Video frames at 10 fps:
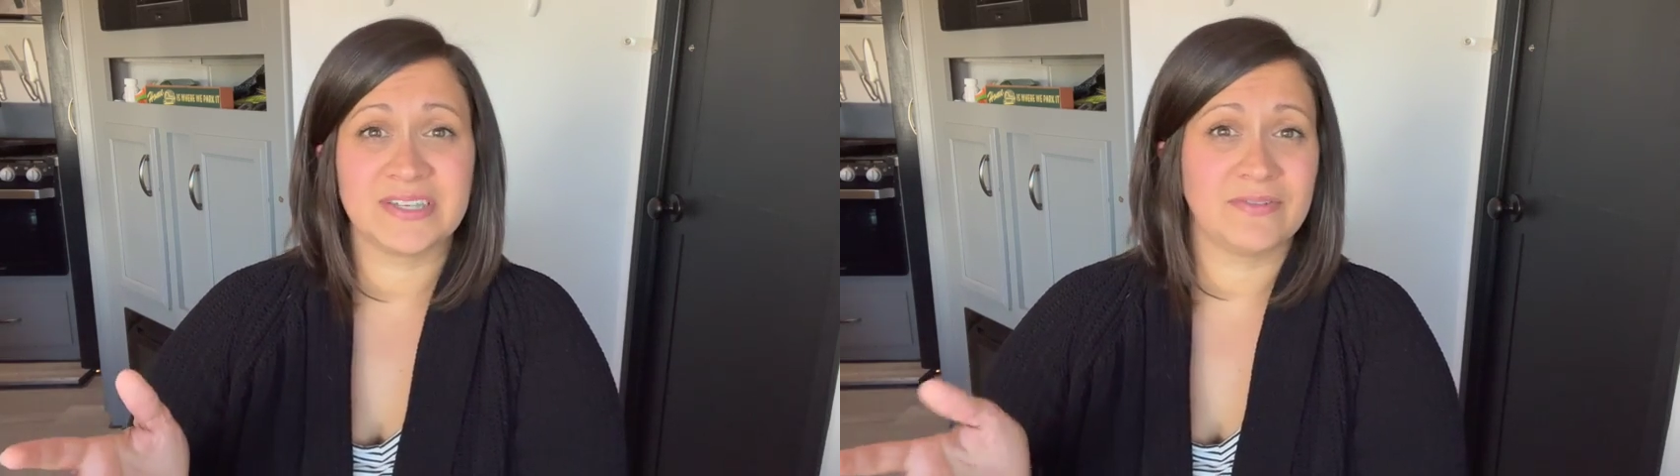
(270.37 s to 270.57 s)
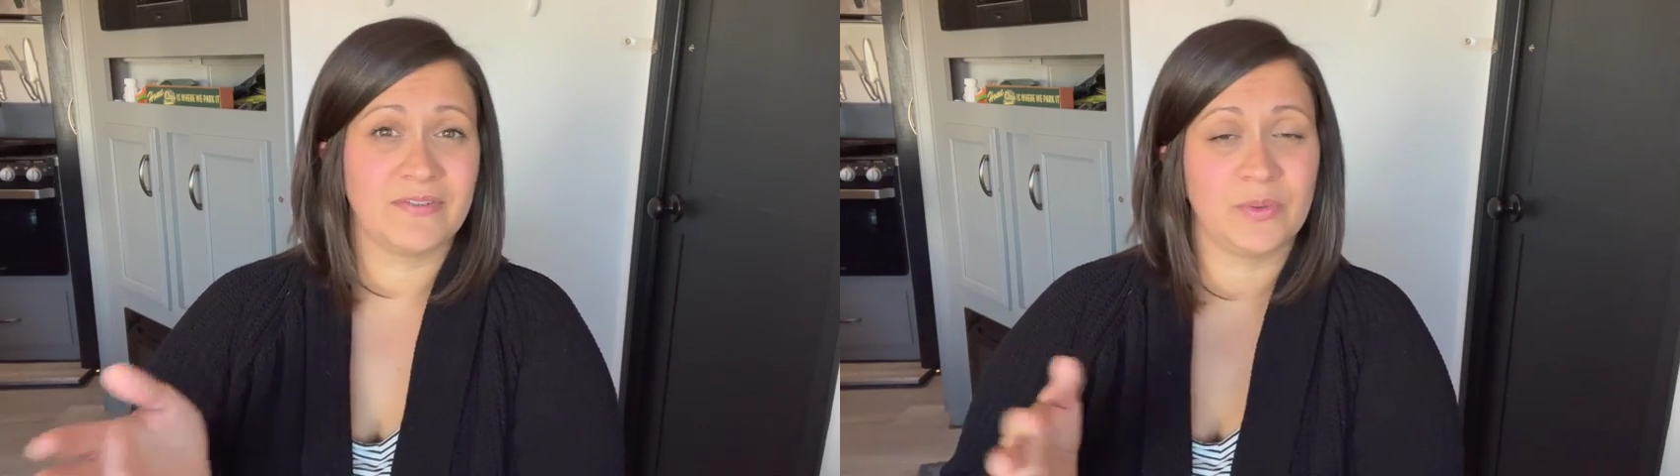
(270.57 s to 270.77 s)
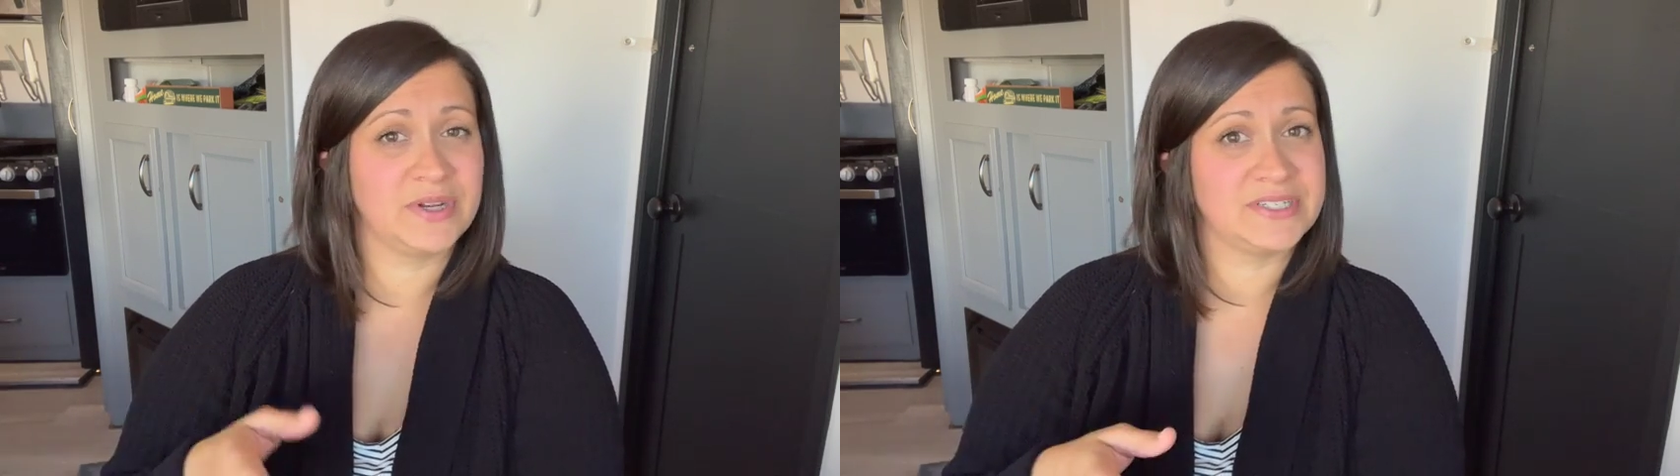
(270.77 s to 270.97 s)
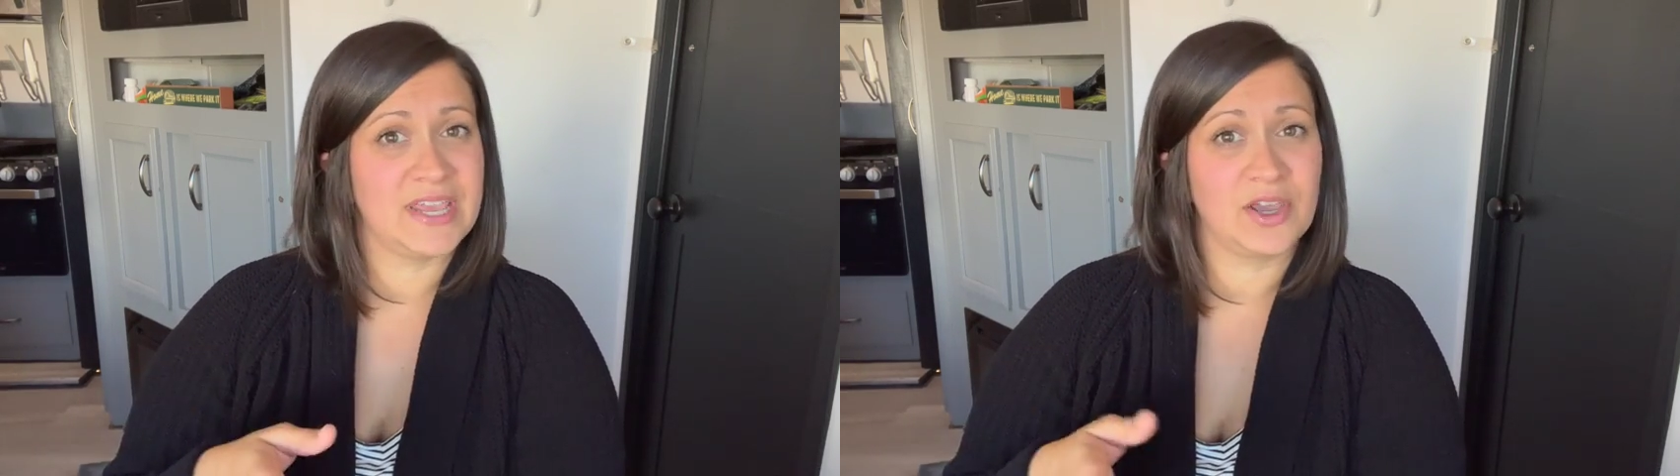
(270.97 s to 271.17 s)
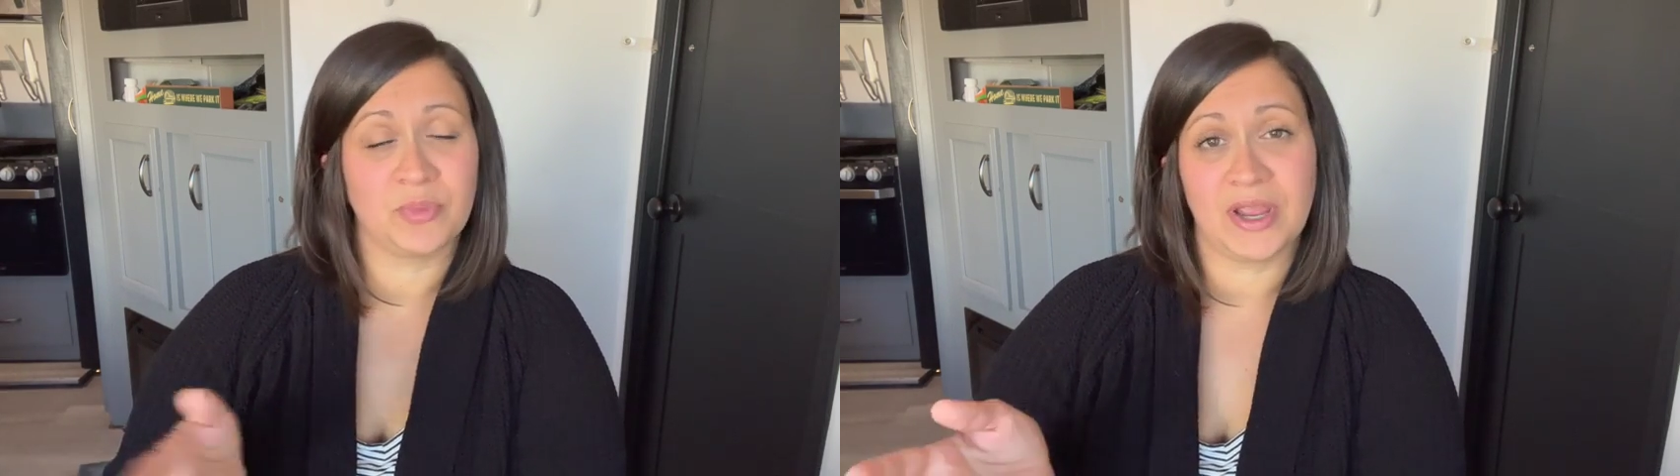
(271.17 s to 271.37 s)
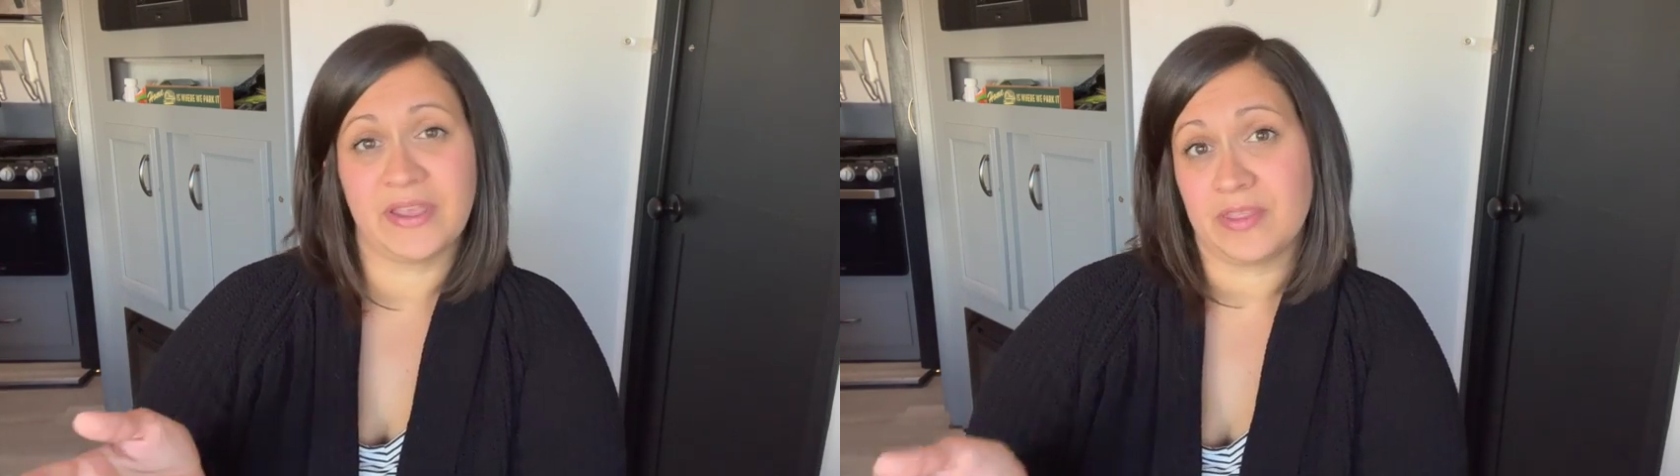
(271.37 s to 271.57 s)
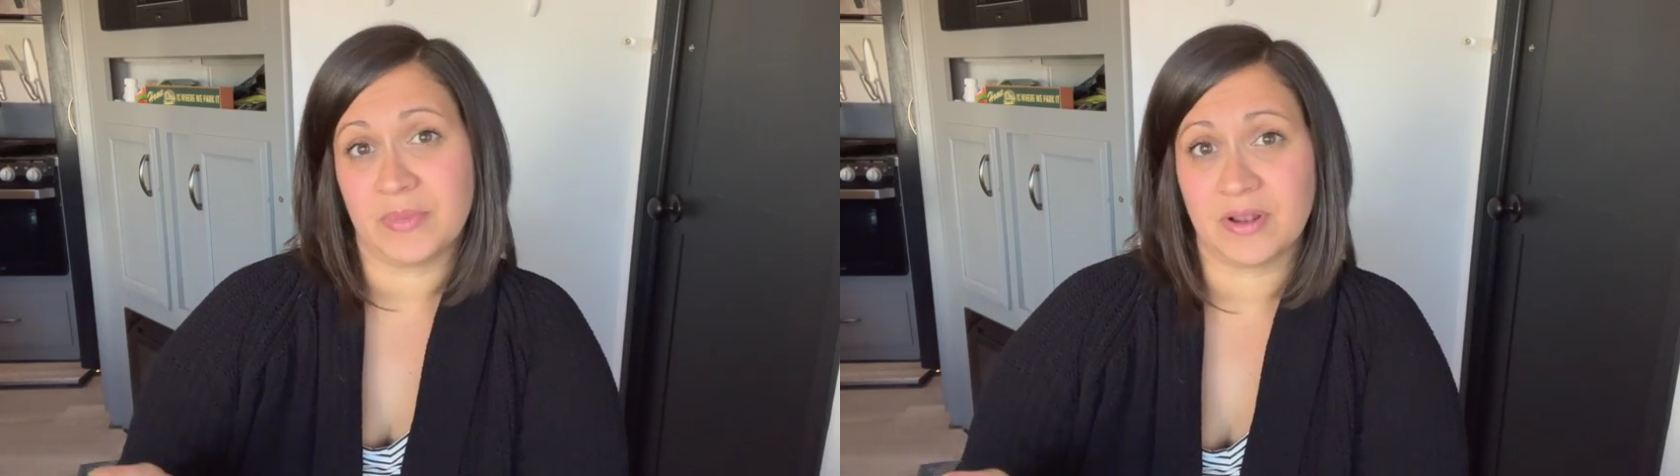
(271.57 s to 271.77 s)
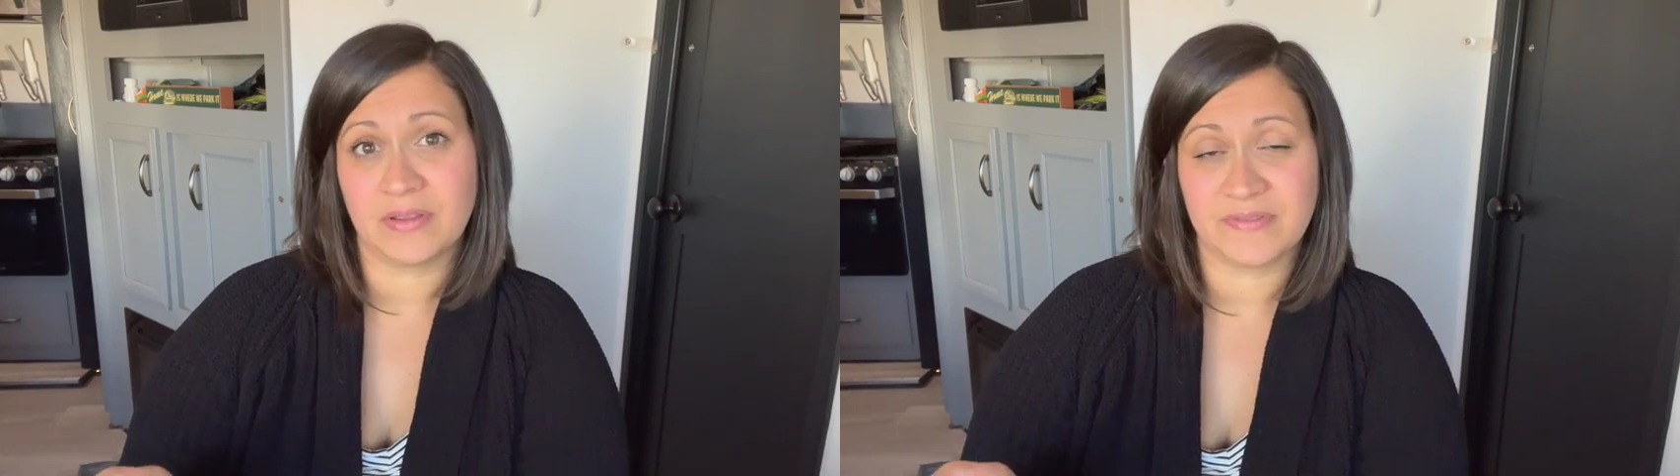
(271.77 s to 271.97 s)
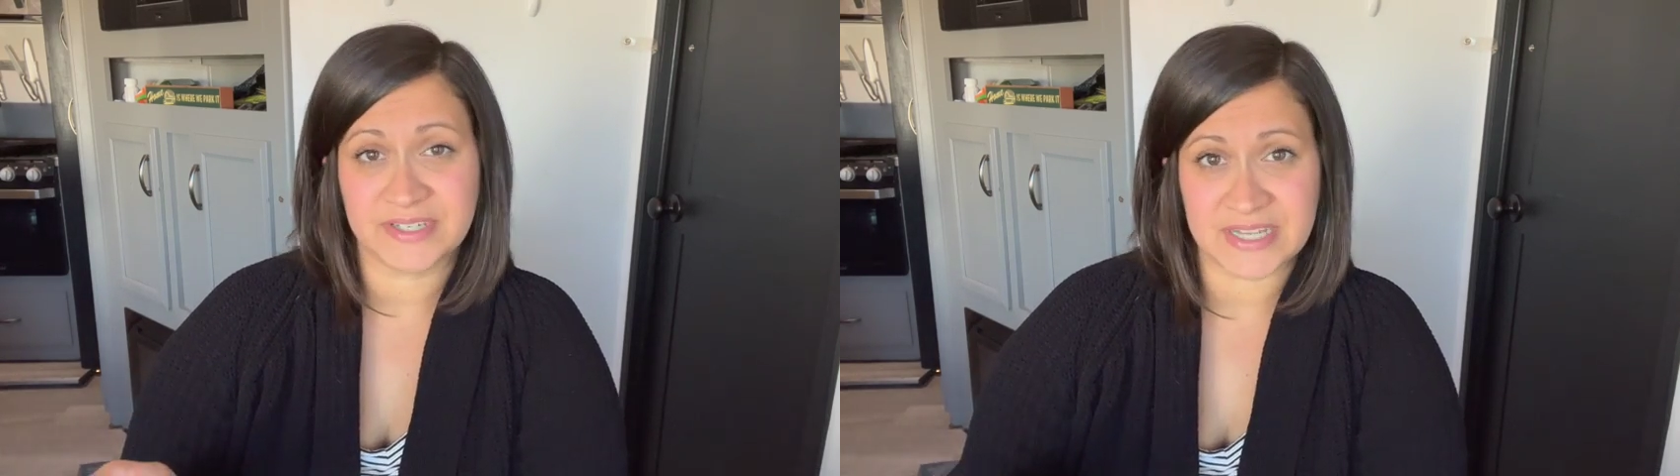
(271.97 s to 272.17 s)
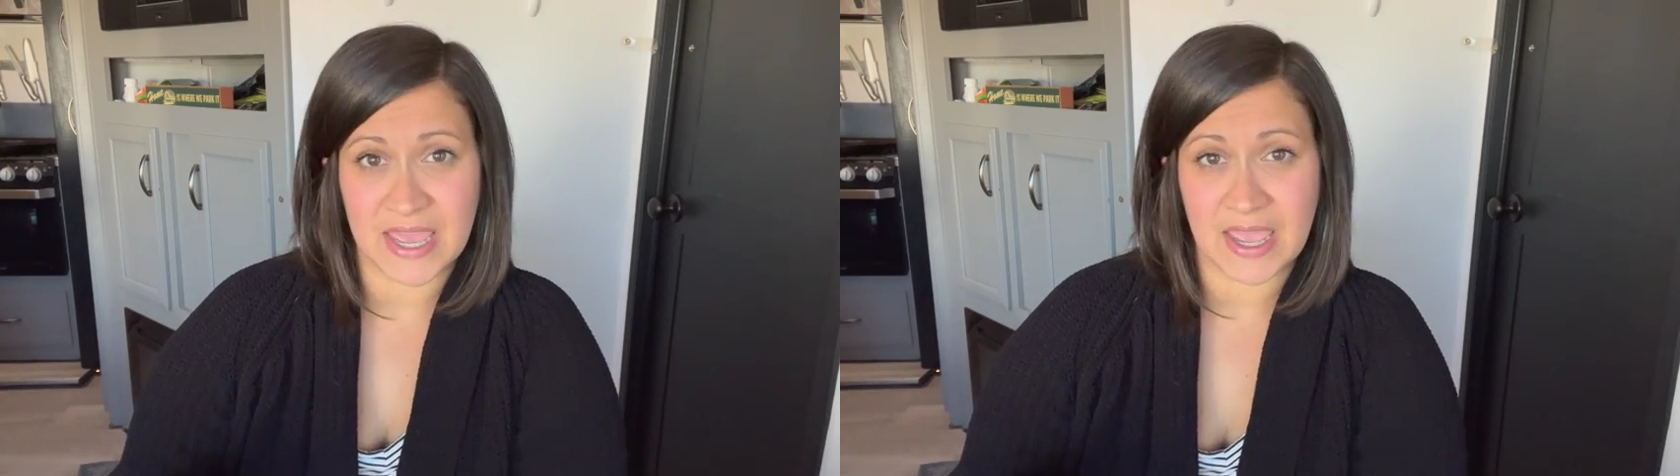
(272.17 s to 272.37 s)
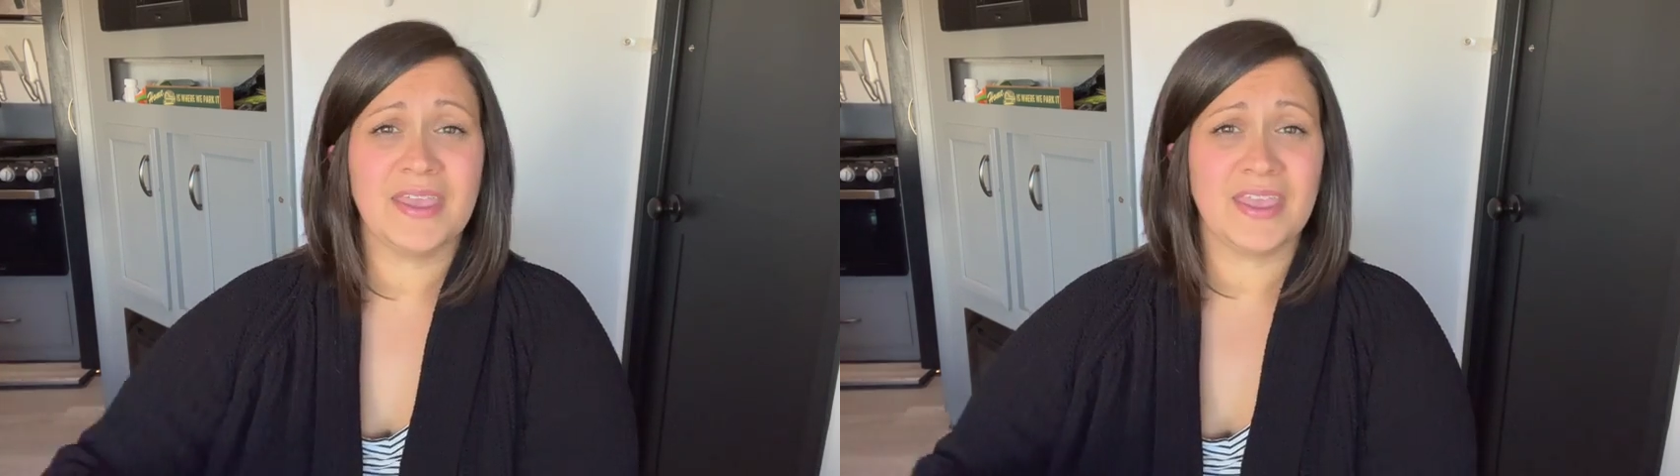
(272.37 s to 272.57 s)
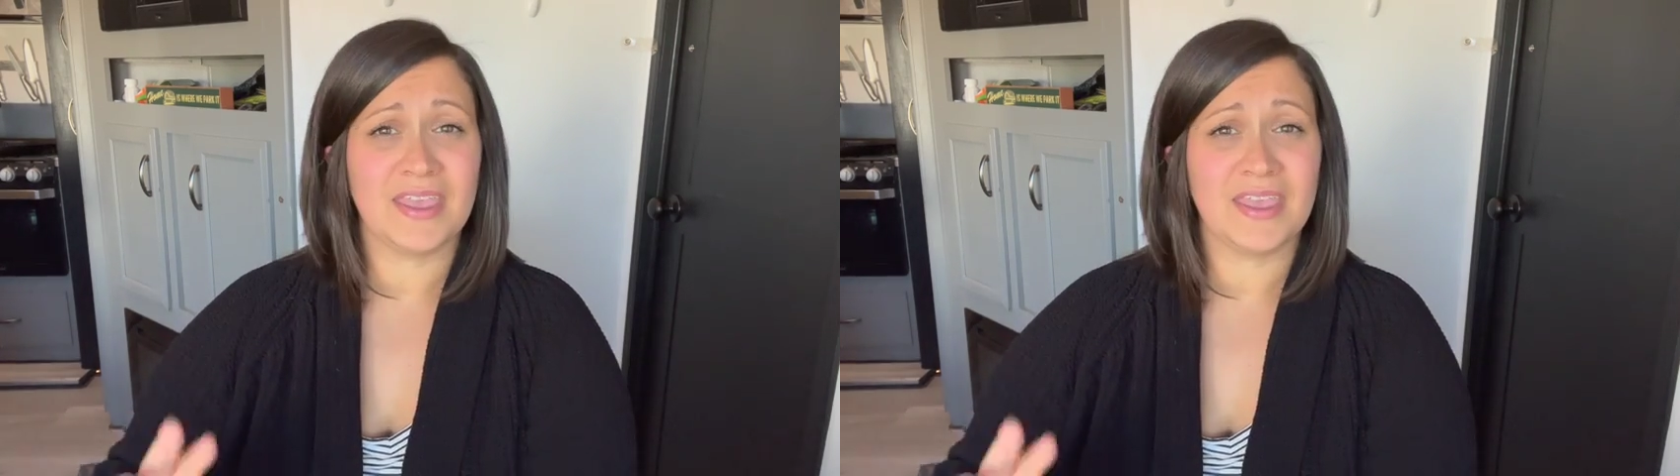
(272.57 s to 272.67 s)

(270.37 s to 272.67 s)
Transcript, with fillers: even if you want to take a break in the middle of the day.